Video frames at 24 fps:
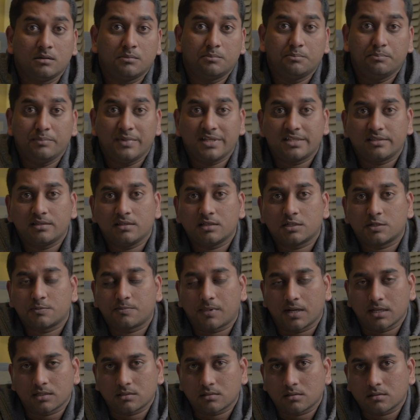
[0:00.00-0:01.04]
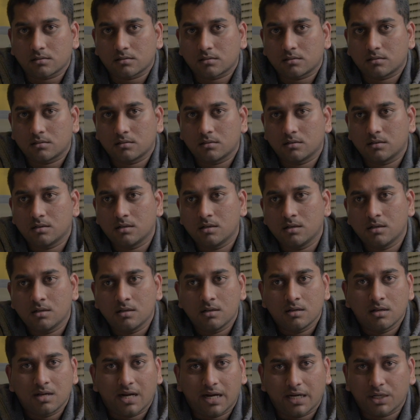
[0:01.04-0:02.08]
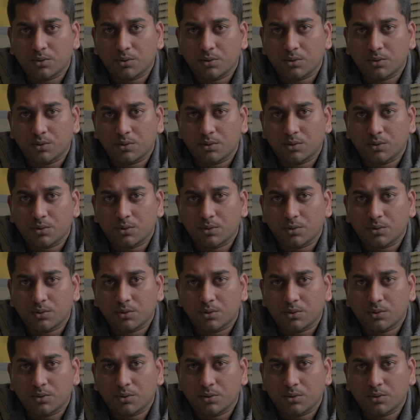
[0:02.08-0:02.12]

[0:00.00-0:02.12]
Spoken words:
Missing spices. I